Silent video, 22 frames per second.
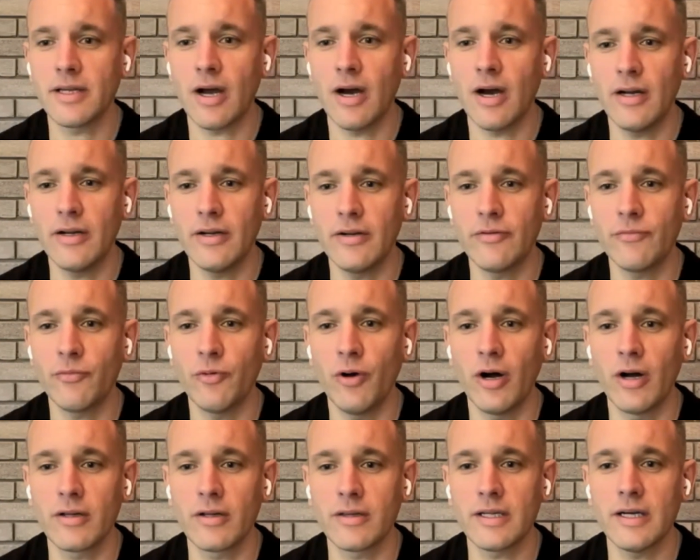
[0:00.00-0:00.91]
So the kind of
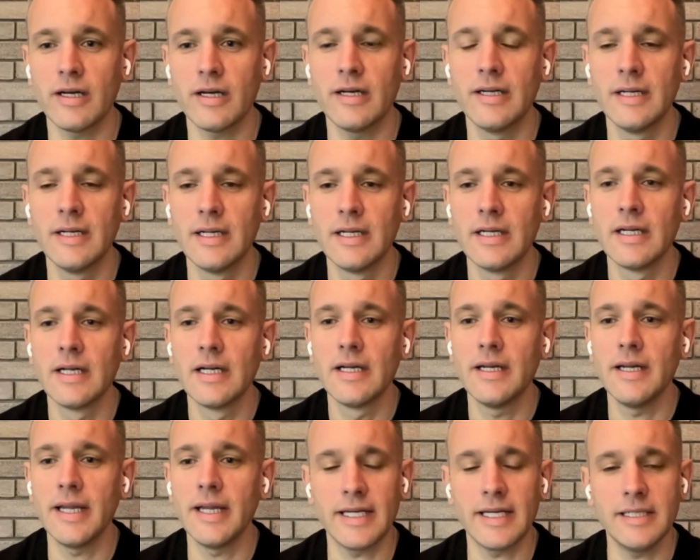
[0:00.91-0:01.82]
work that
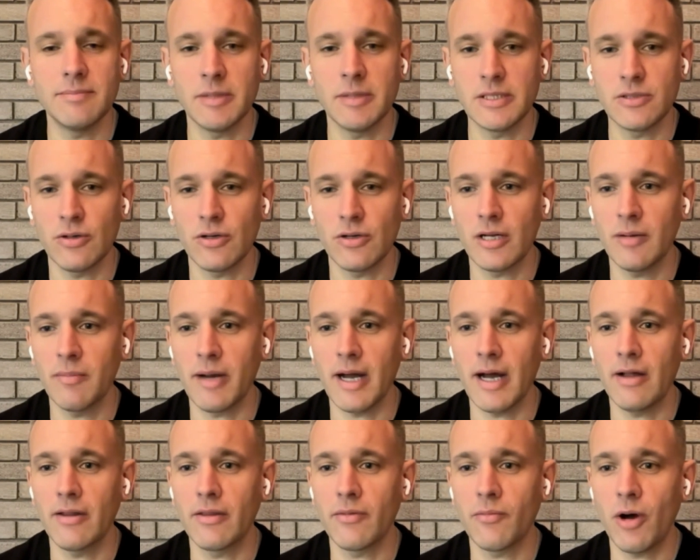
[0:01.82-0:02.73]
Nikki's been talking
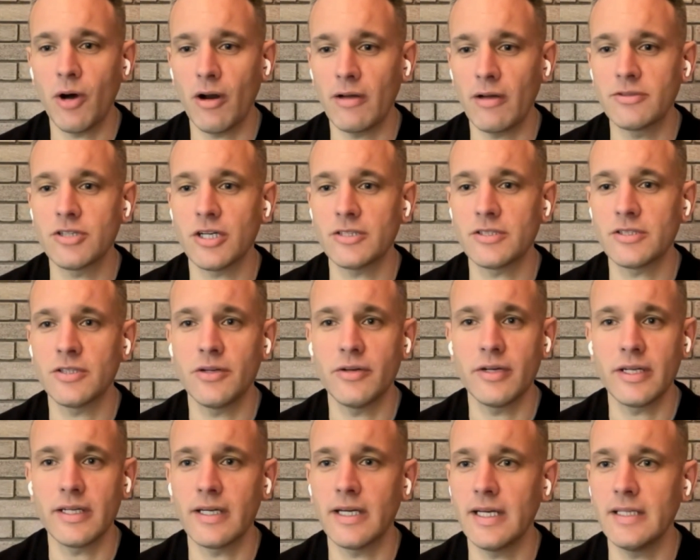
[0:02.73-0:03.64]
about, Wildlife Trust
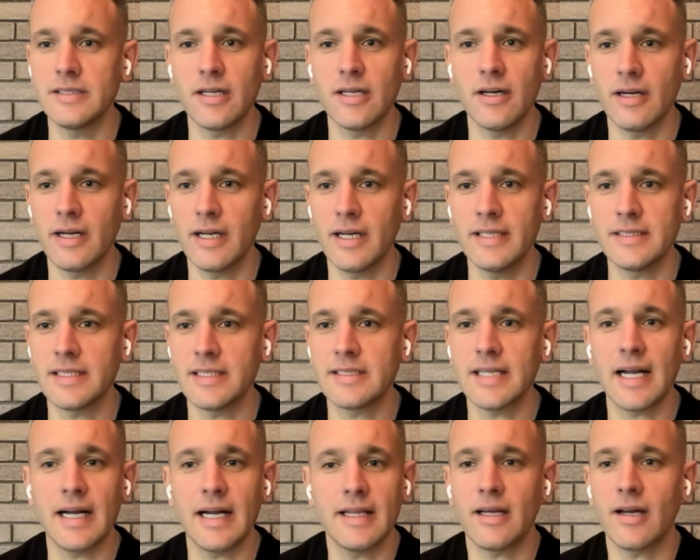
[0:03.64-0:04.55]
doing it internally, is
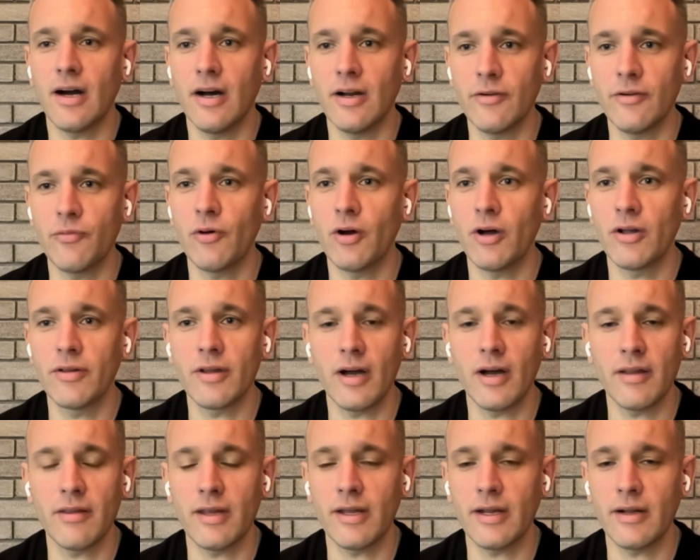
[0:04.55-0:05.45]
exactly the kind of
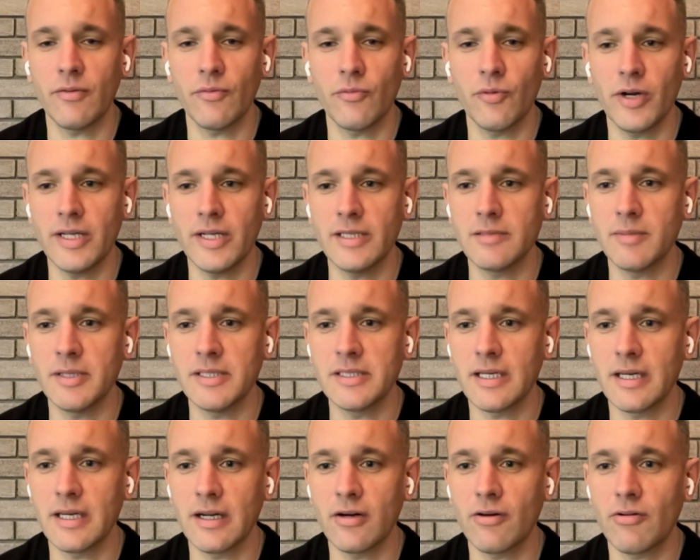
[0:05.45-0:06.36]
work that I think we need to
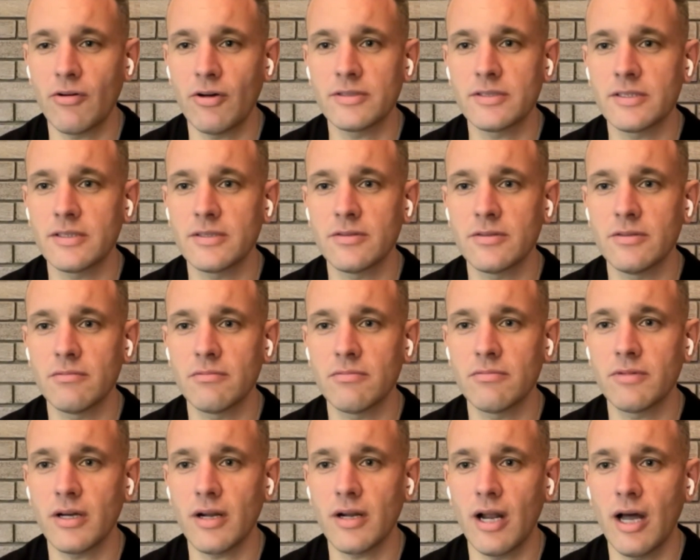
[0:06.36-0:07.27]
be seeing across the
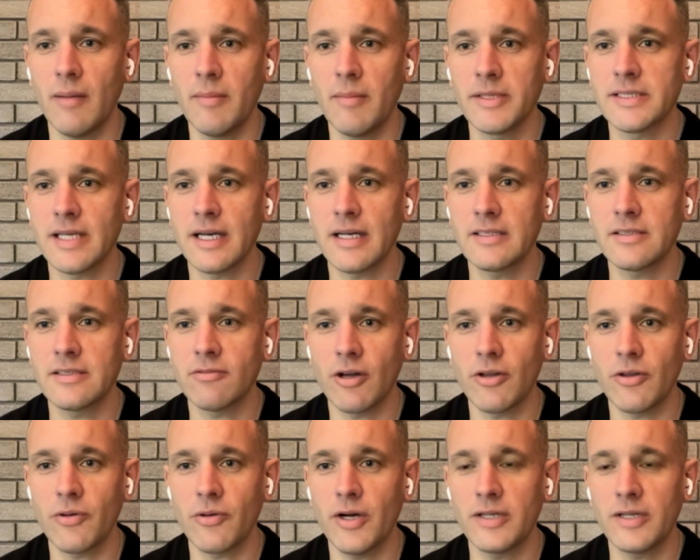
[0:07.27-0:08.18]
sort of the climate
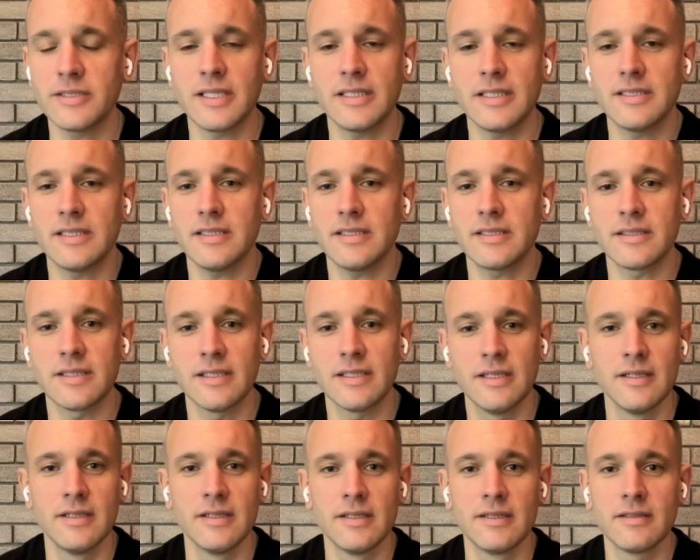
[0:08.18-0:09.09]
sector. Otherwise,
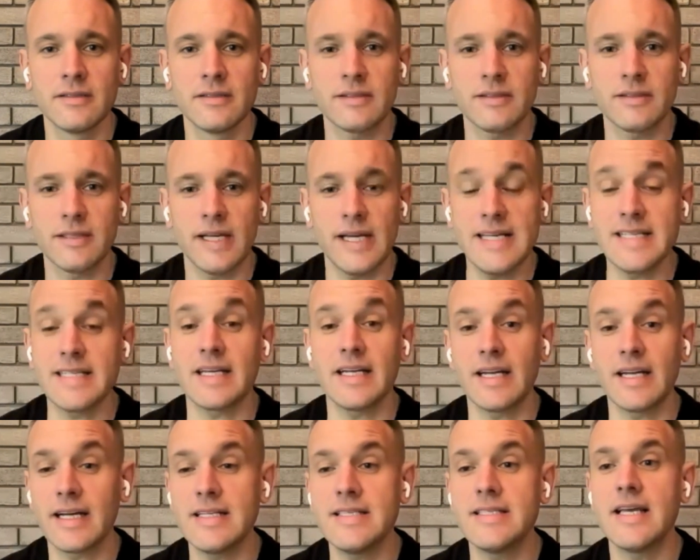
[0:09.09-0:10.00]
it's
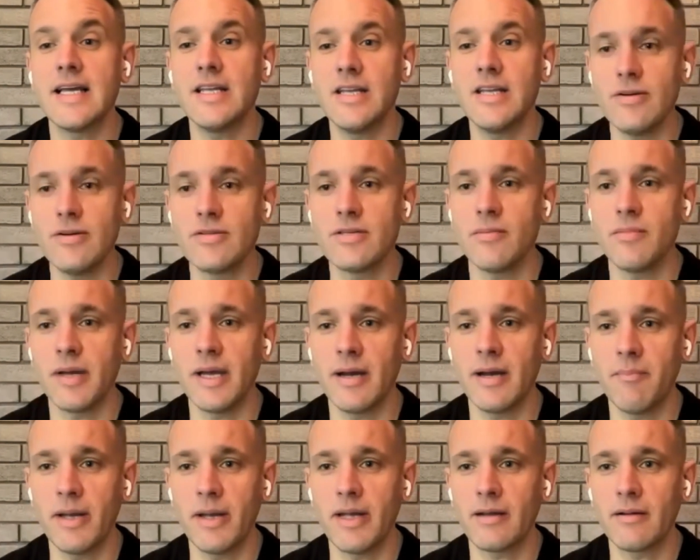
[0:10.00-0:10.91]
going to continue to
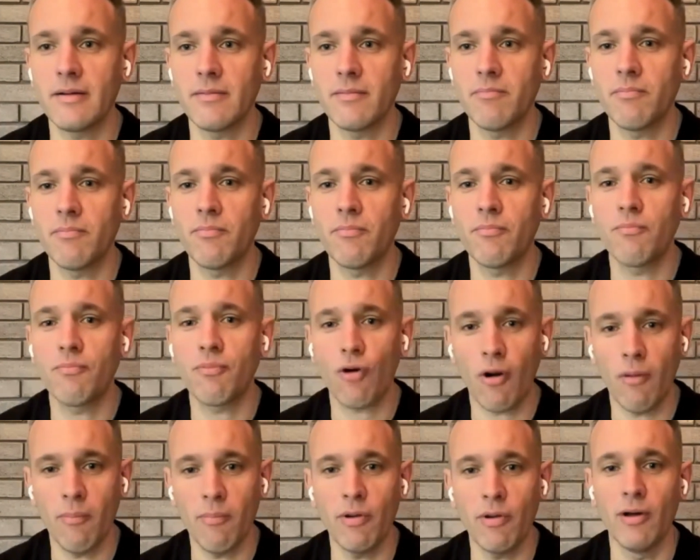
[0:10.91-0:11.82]
be a big
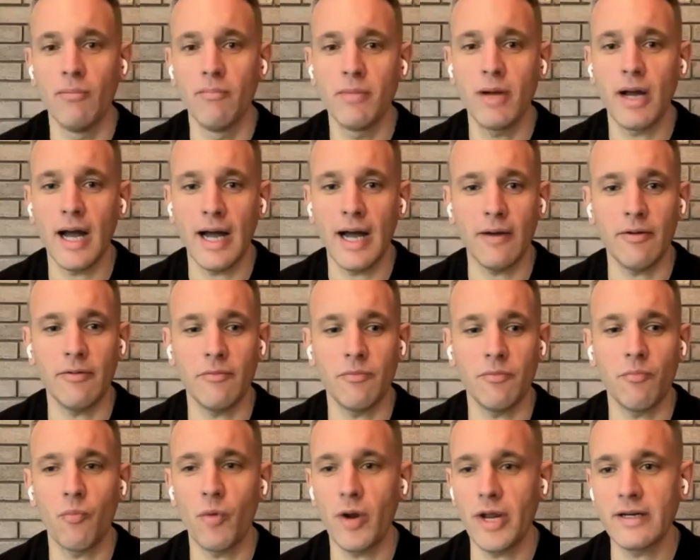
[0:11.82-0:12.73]
problem
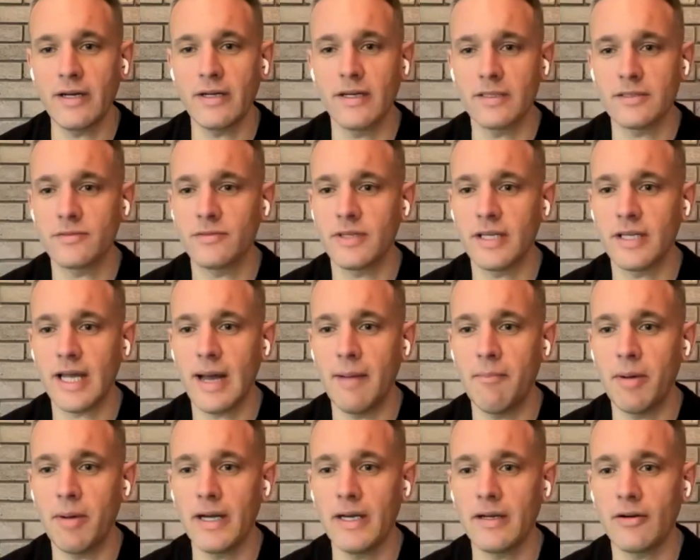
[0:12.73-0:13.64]
and weakness for the
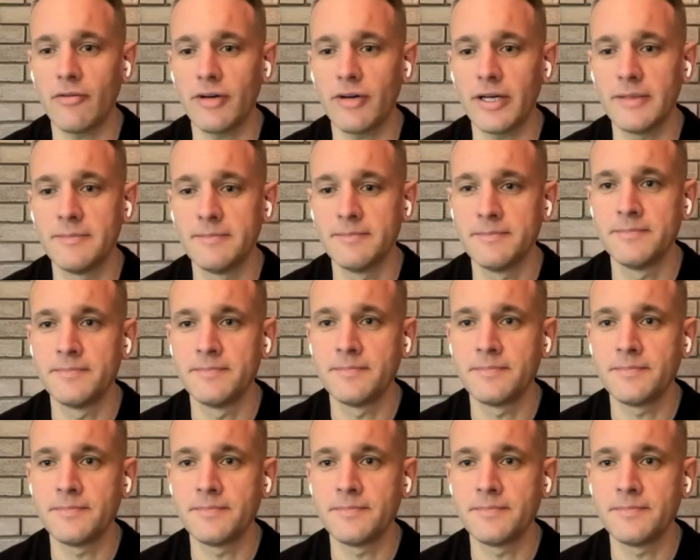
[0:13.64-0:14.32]
campaigning of it.